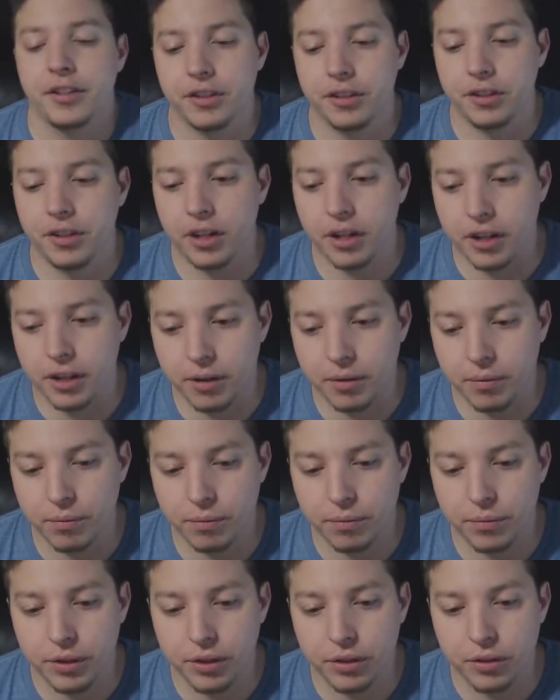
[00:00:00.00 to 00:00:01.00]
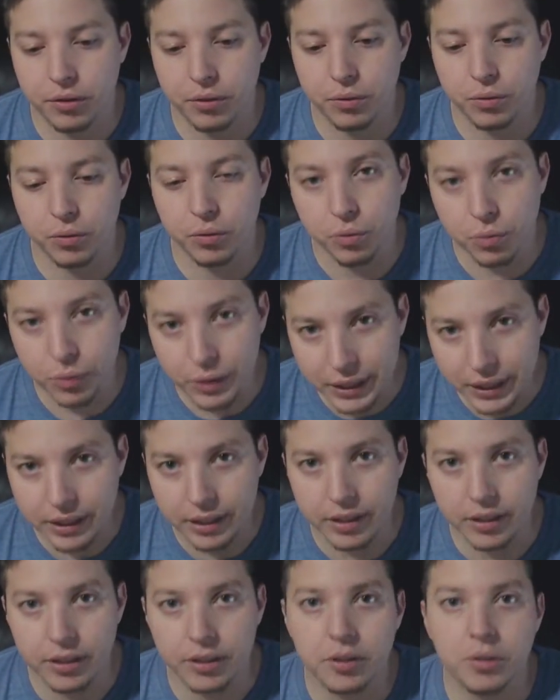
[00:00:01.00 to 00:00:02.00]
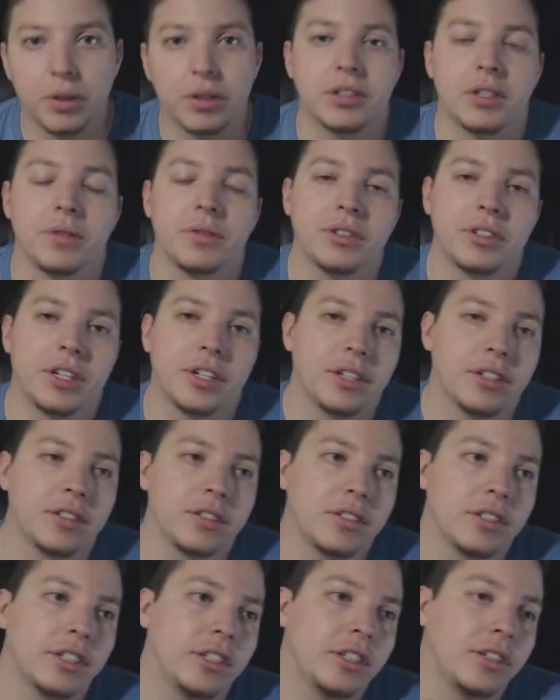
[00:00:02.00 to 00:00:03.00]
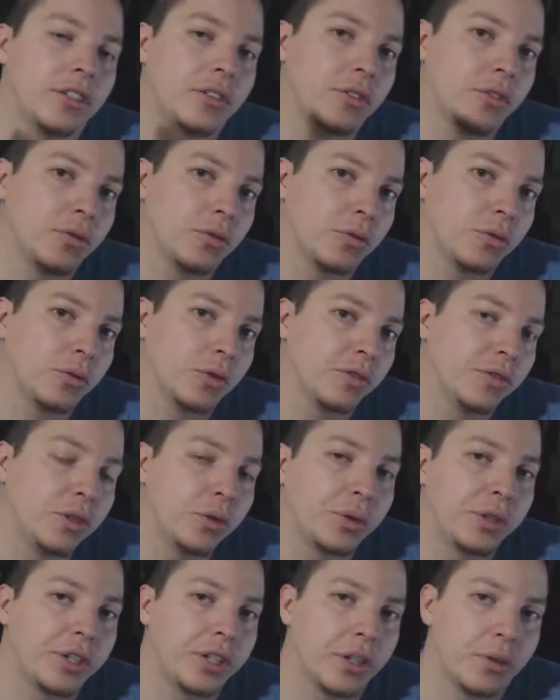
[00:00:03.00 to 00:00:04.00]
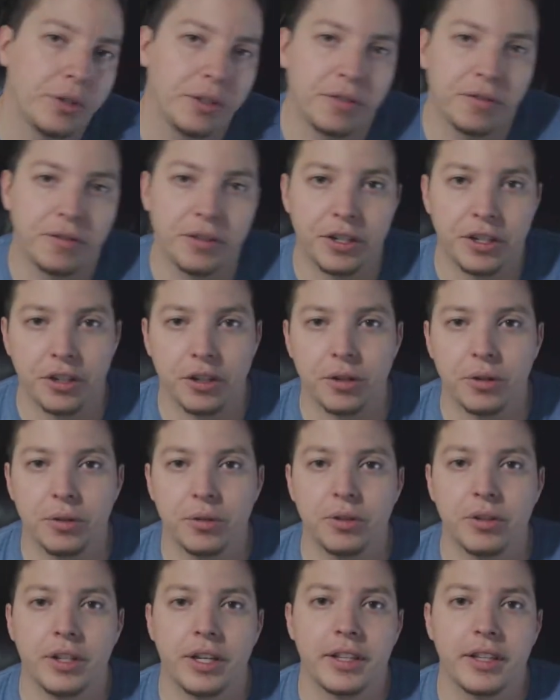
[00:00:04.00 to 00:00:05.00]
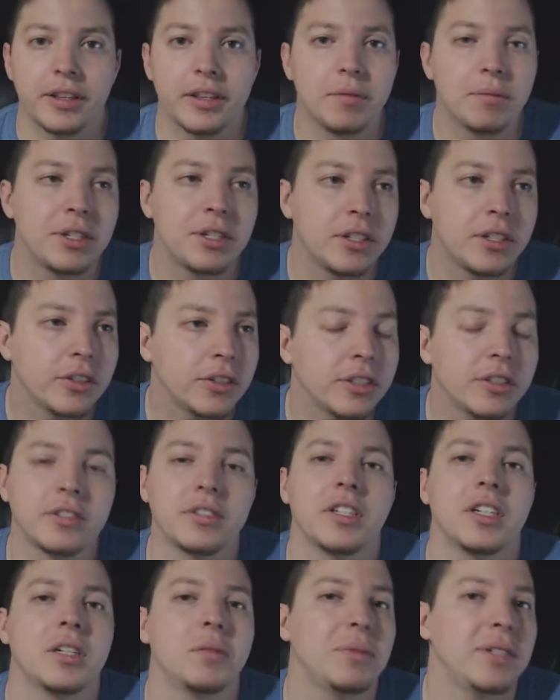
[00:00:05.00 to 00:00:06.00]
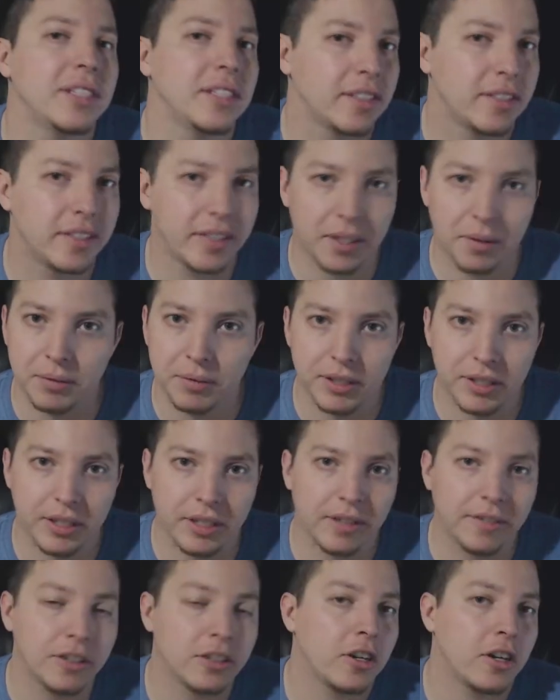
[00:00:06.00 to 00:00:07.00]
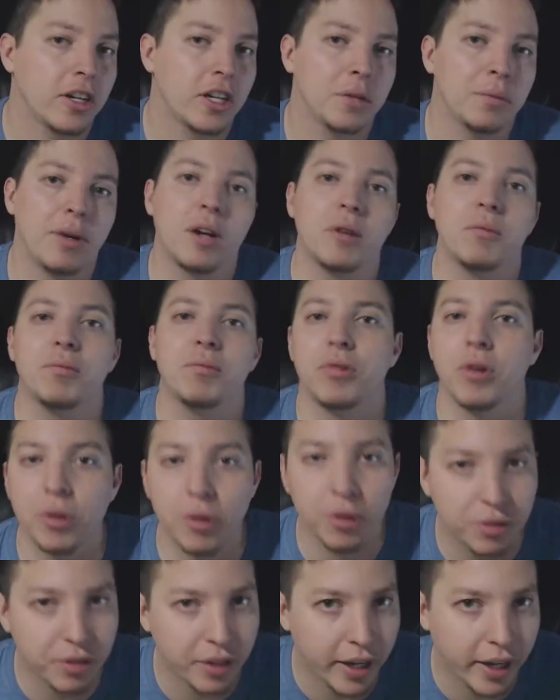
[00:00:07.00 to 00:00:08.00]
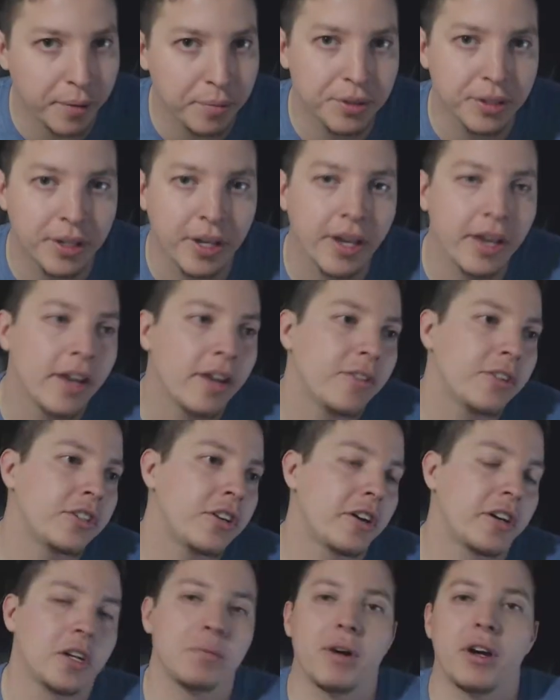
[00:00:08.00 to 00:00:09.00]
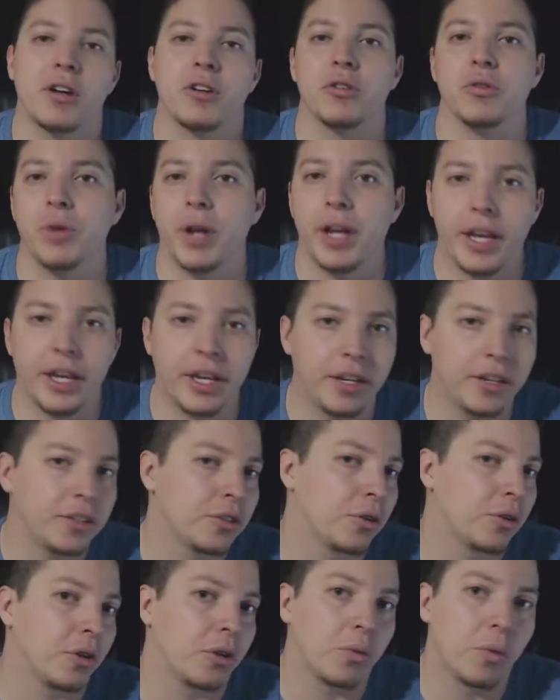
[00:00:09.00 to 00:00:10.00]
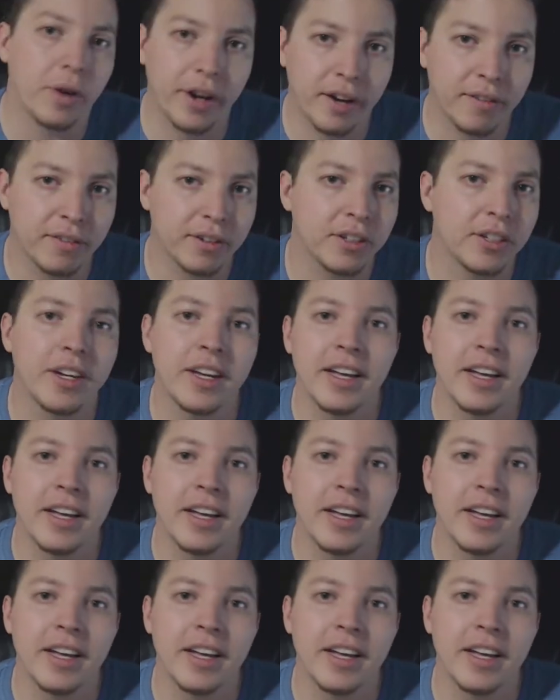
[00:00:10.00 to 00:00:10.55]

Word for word: um, reading while simultaneously reviewing it with video. Like, the material is going to be the same thing. If they're talking about prototypes, if they're talking about arrays or whatever,